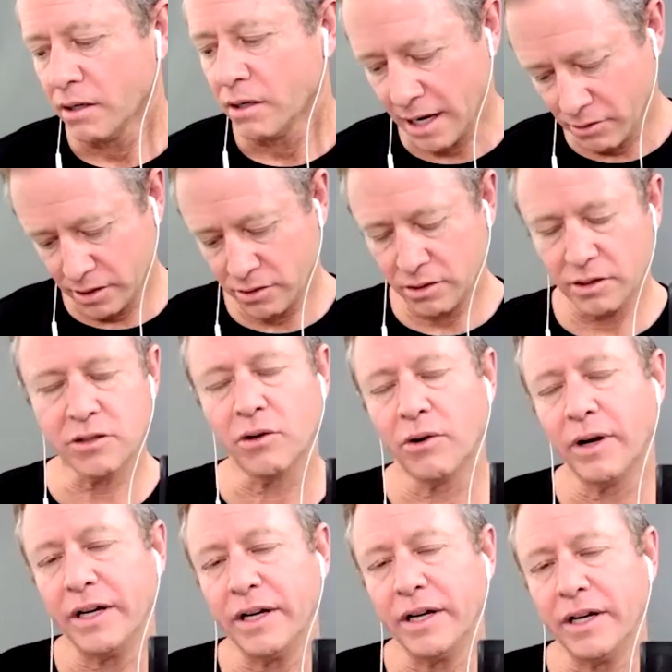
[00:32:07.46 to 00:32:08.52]
Now,
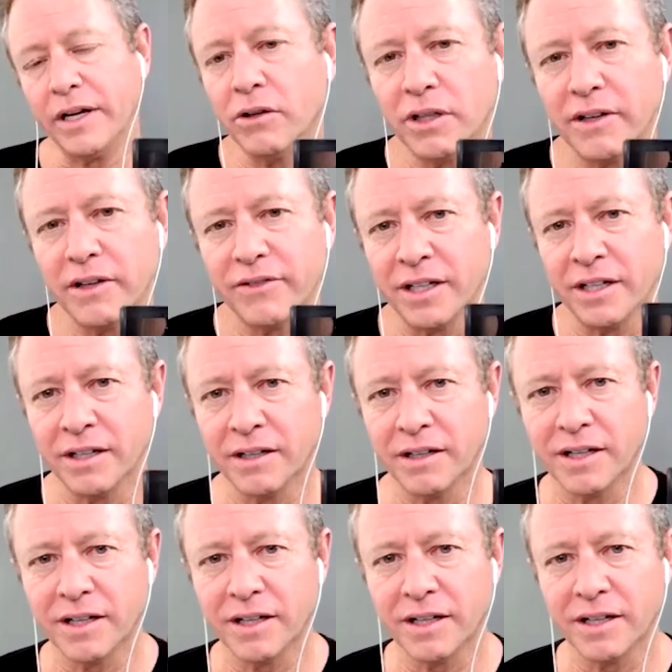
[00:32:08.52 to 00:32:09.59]
is, so I know you live
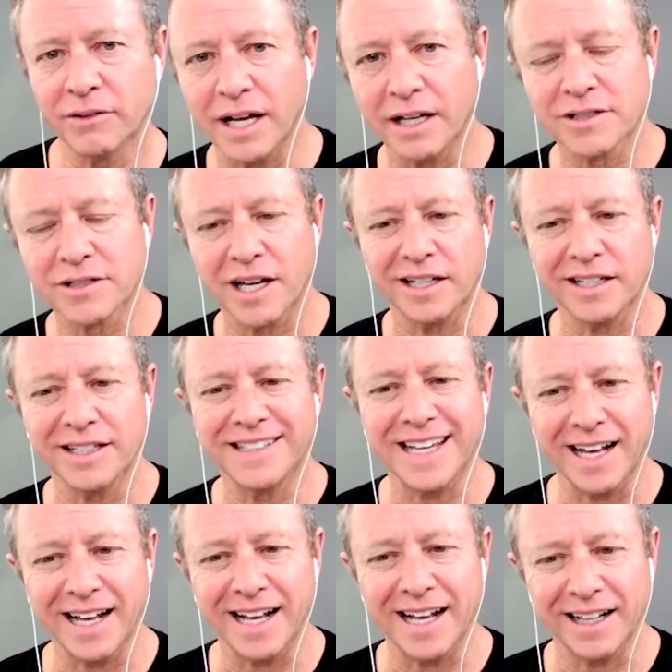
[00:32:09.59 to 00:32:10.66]
in uh, right outside of
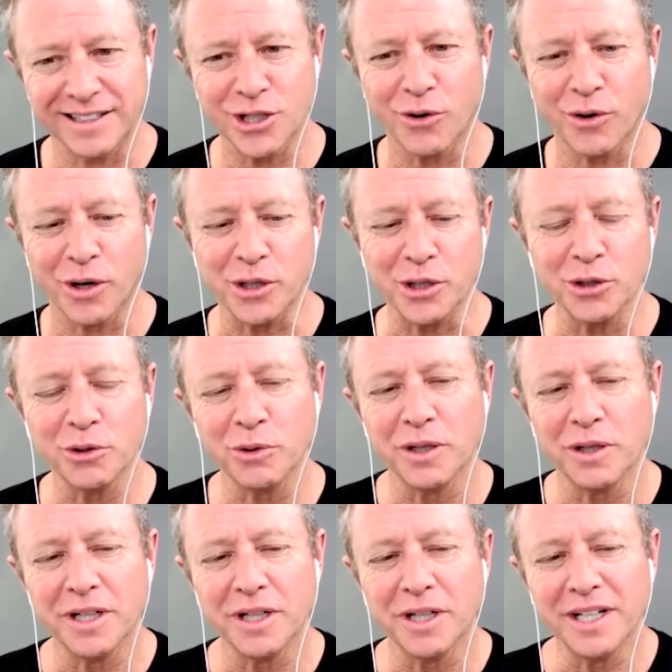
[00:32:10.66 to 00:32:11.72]
Dallas. So are
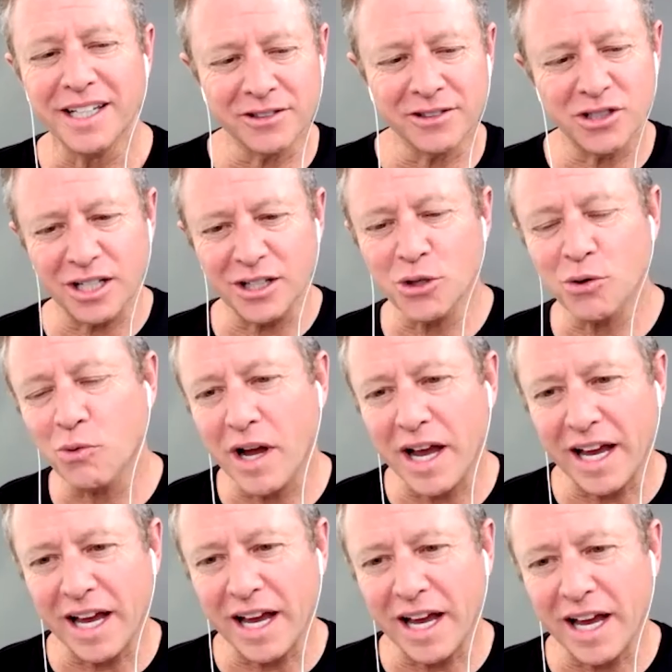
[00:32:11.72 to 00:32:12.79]
you
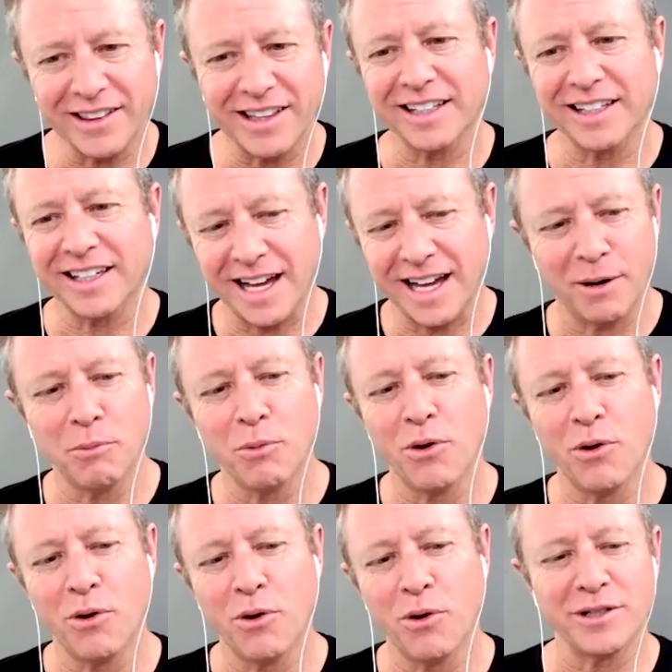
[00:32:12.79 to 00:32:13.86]
insinuating that the
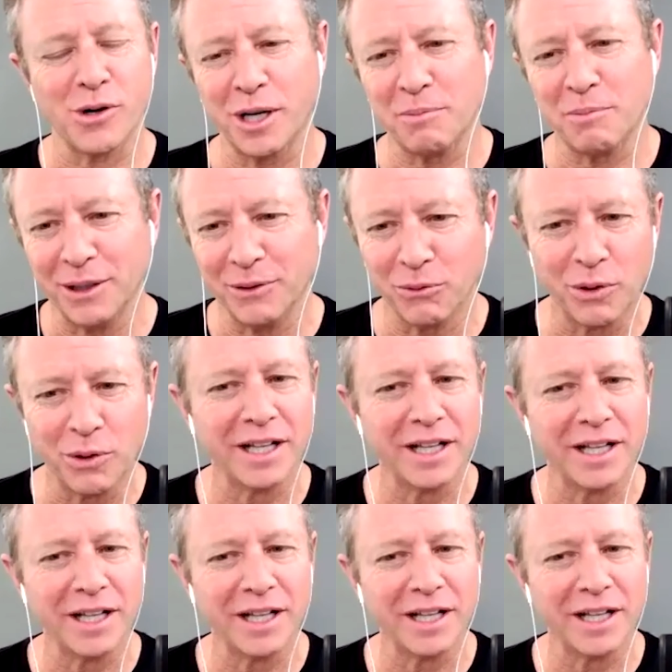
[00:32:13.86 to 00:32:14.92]
Cowboys are going to be
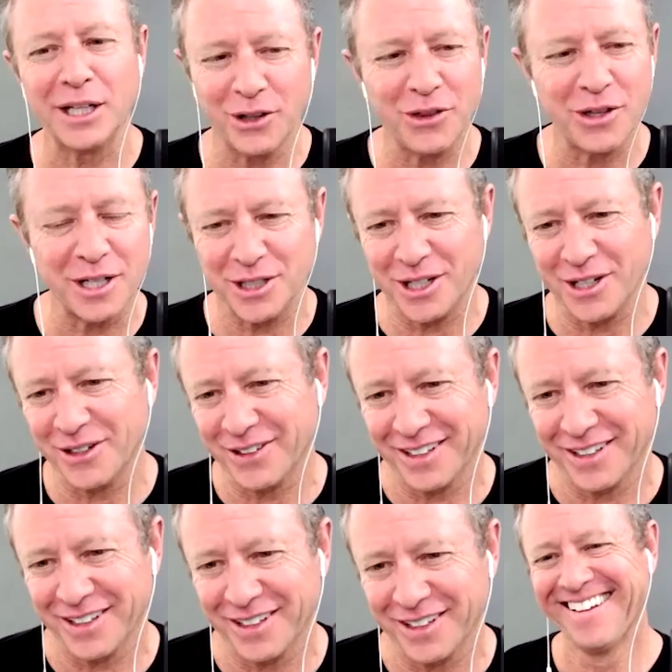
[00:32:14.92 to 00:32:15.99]
really good this year?